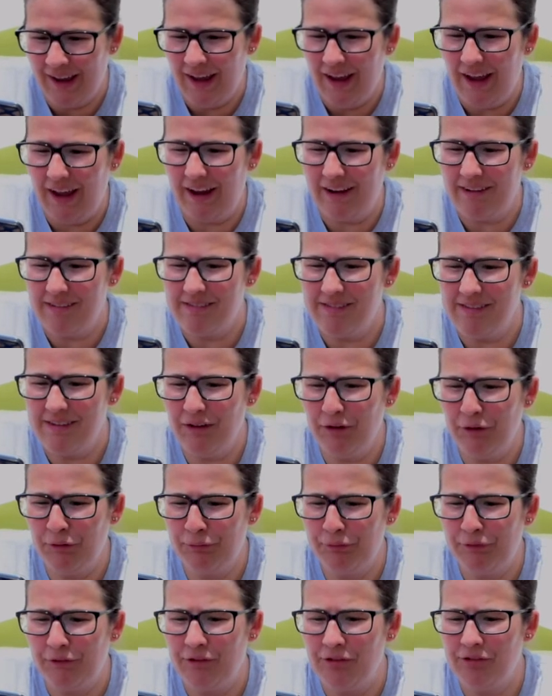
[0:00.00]
Ideal
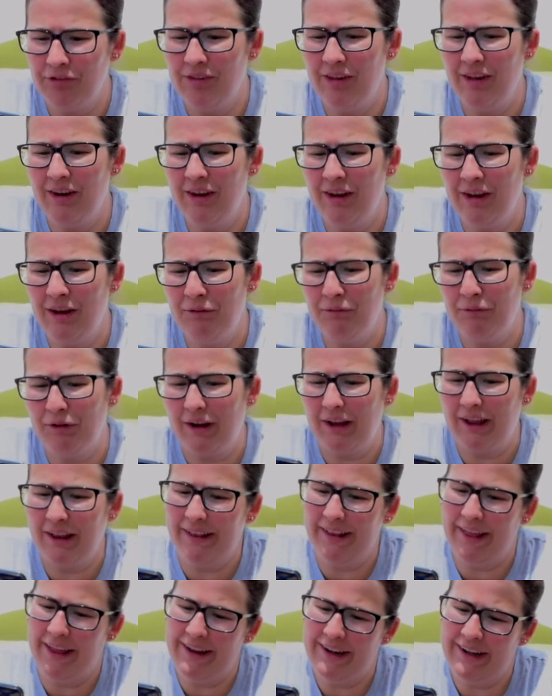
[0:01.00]
for sitting,
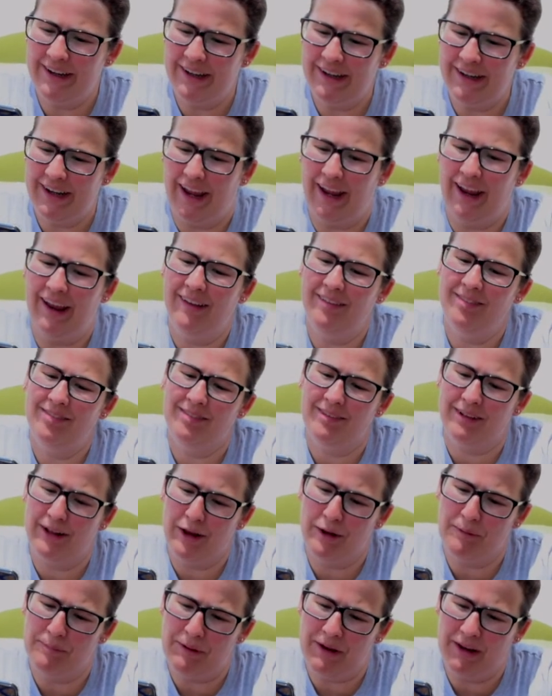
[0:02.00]
reclining, and
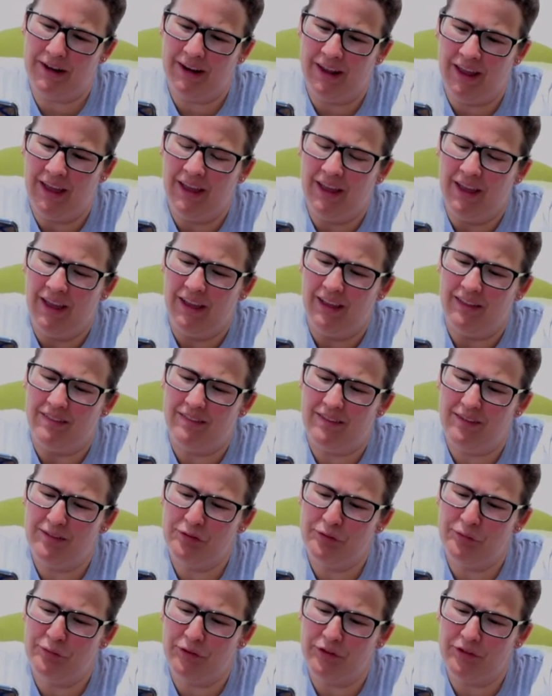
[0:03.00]
sleeping,
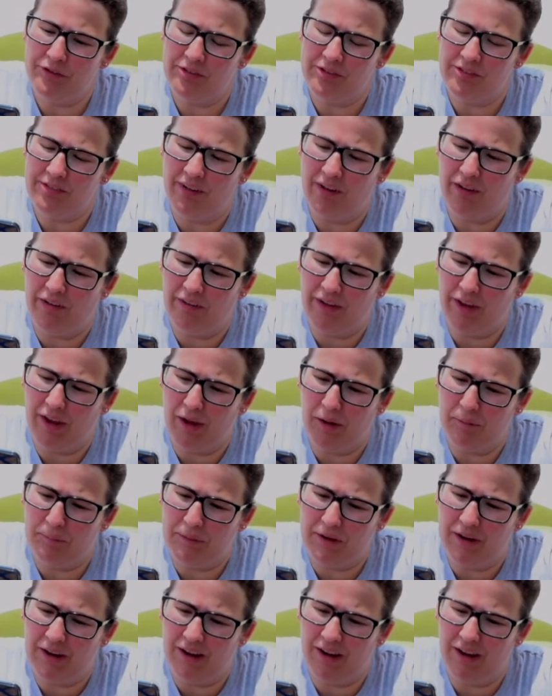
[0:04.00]
this versatile
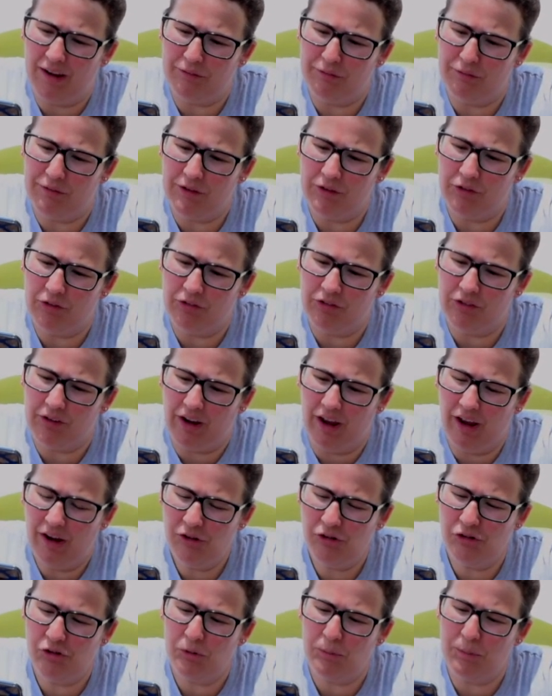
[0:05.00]
camping cot features an
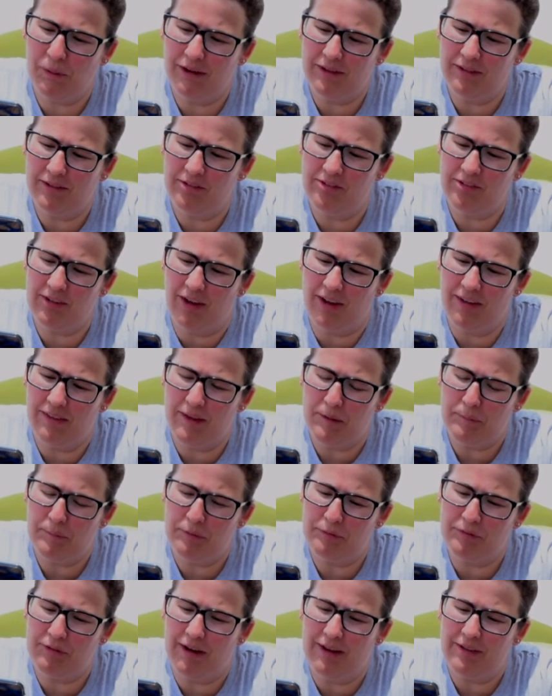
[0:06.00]
extra wide design that
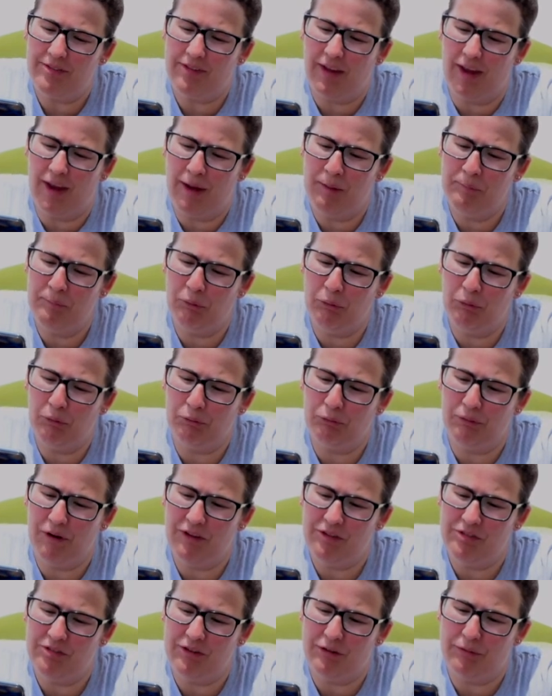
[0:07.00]
provides ample
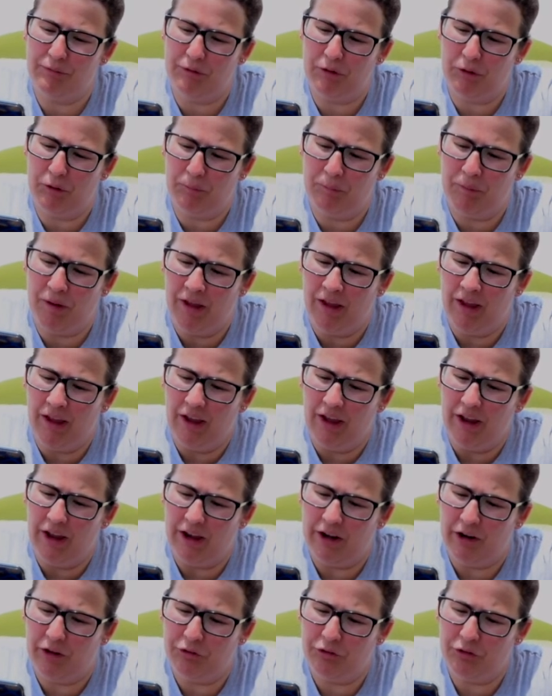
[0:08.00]
resting room.
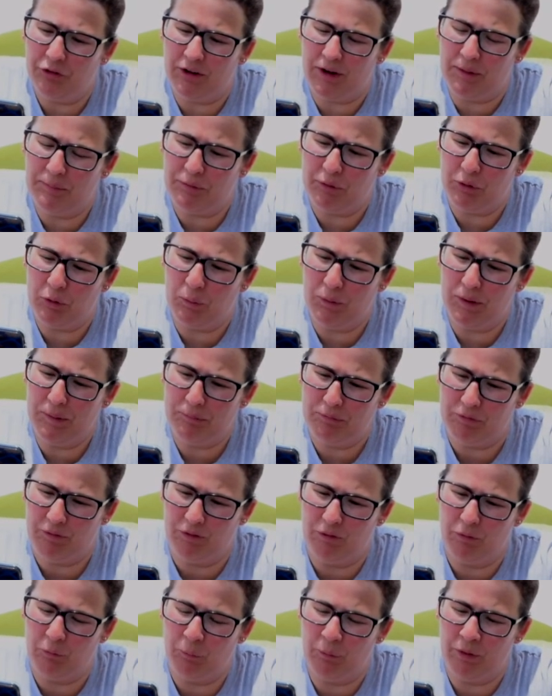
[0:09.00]
It also comes equipped
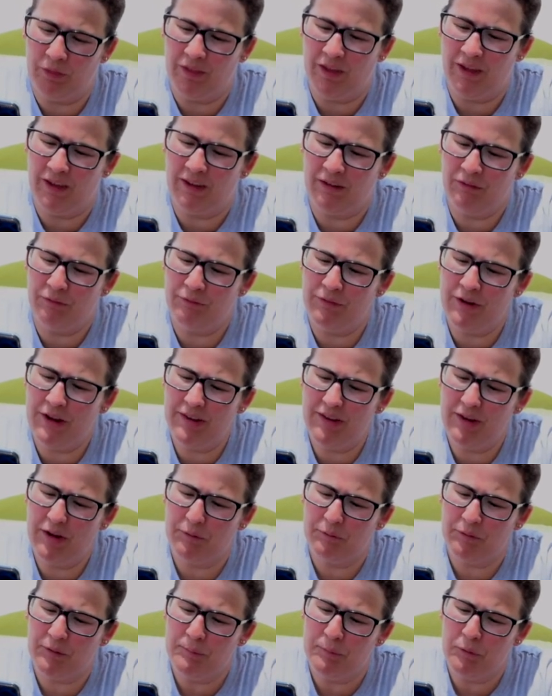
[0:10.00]
with a
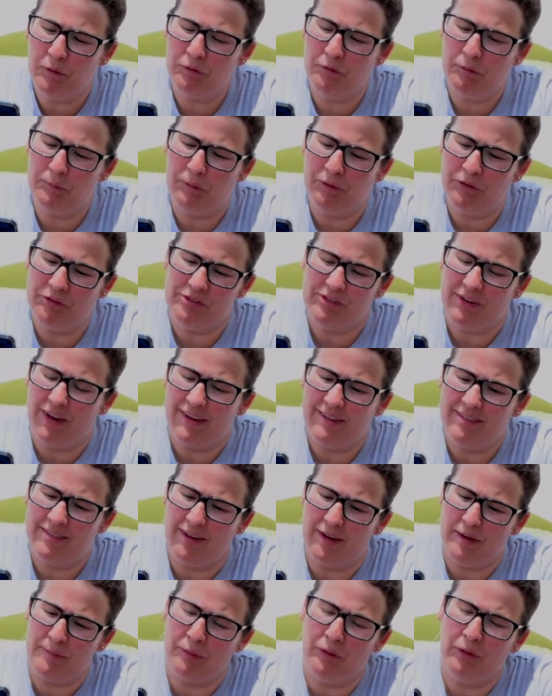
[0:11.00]
convenient removable side
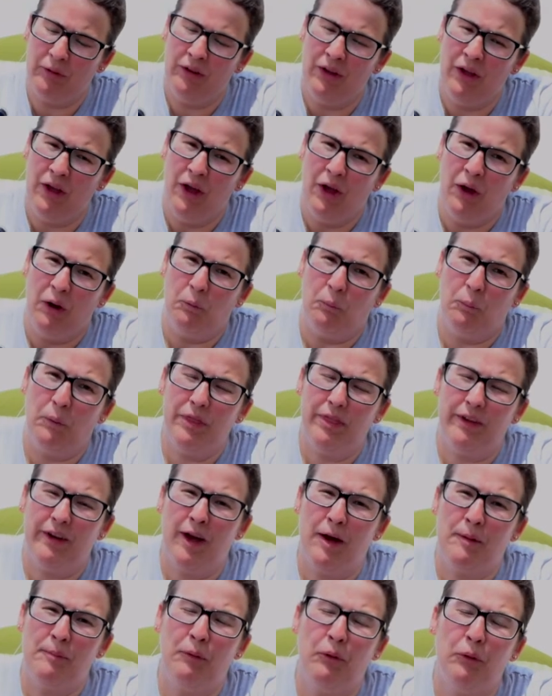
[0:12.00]
table with a
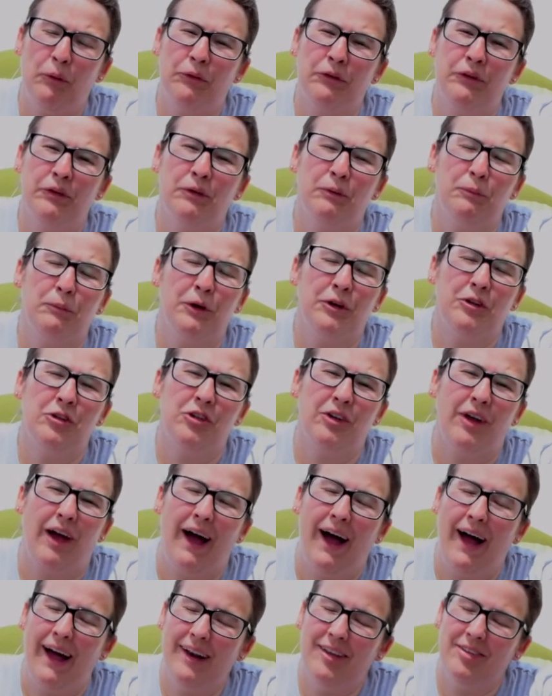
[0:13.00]
cup holder, which
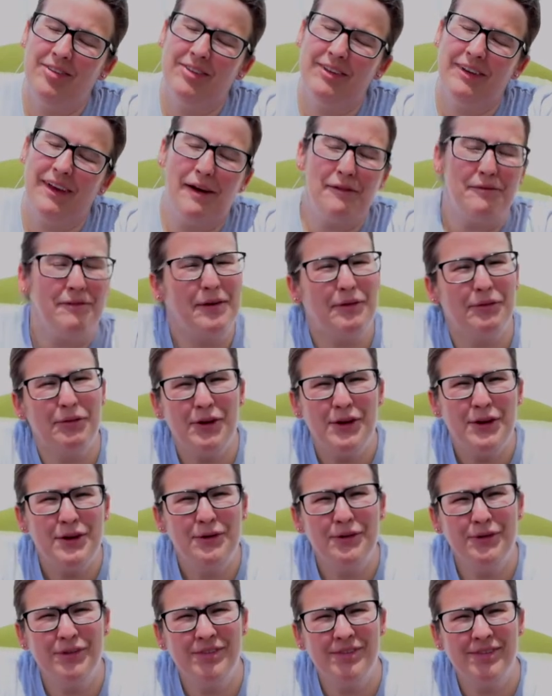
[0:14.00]
honestly I've never
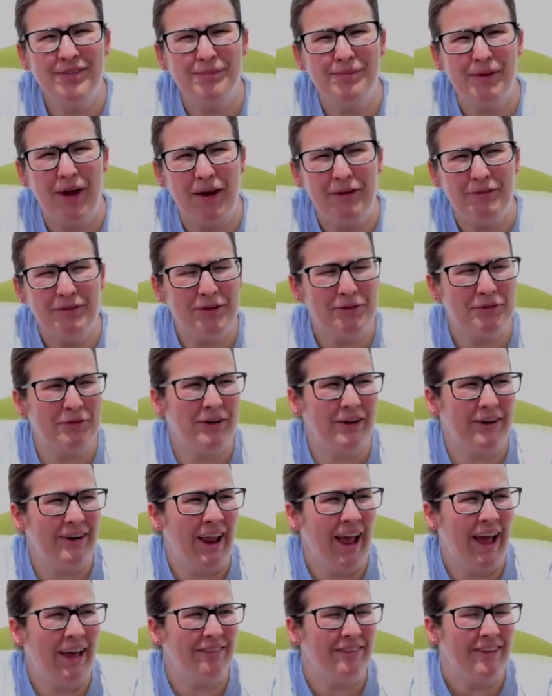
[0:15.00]
used. I've never
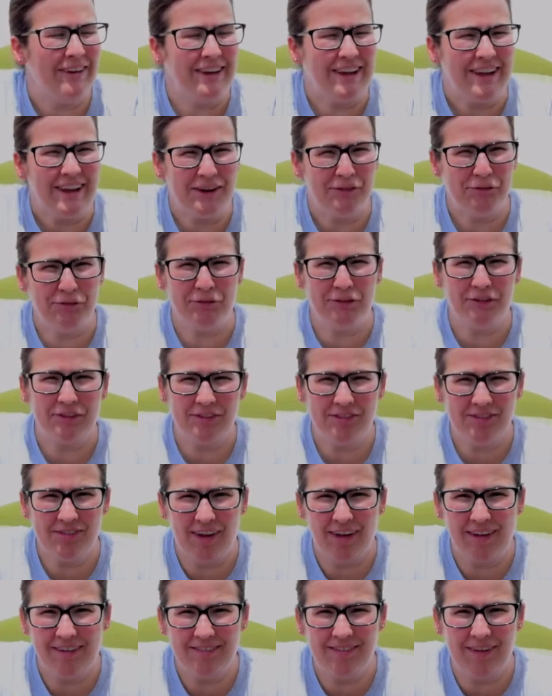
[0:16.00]
had the need for a
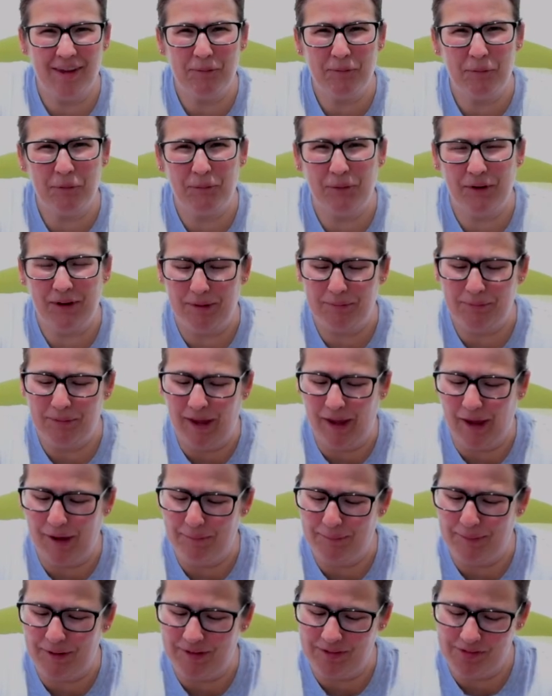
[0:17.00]
side table when I'm
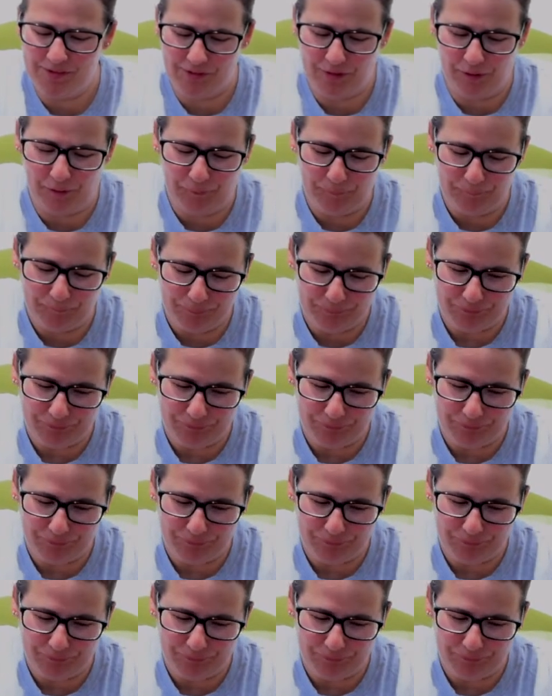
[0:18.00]
camping, so